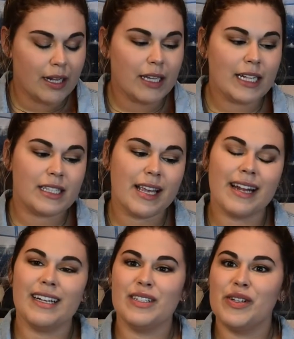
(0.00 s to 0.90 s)
Let's
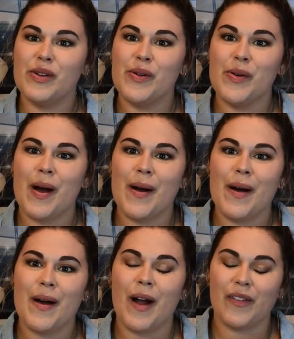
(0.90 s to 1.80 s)
get into
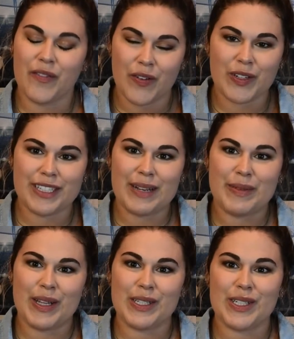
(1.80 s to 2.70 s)
our first segment
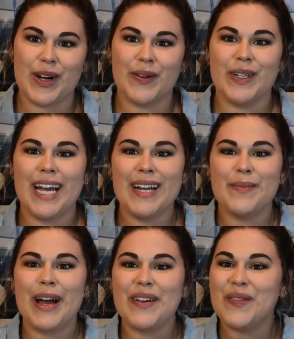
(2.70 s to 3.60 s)
on the show and
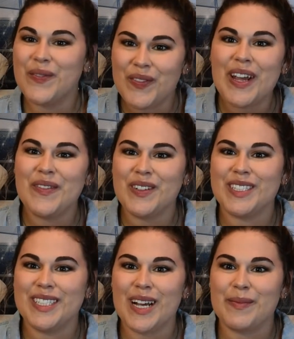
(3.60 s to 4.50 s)
my favorite
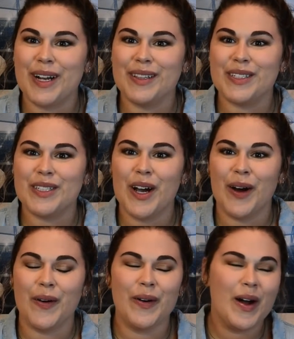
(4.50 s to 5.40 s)
segment on the
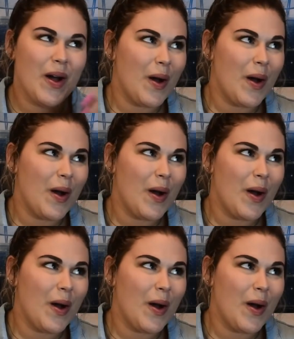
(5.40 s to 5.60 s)
show.